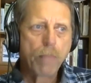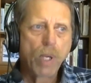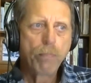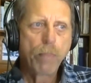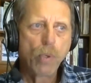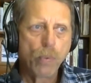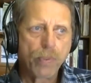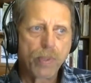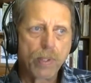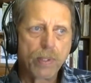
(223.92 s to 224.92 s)

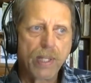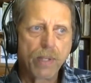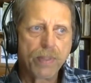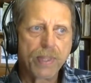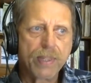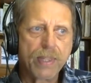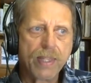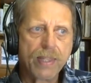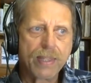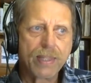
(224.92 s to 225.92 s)
both. Now,
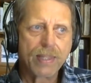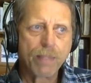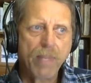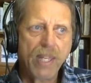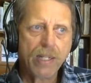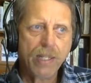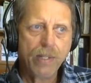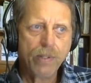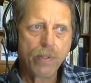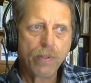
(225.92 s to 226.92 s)
the
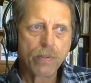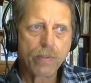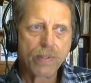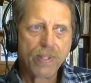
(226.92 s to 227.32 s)
medications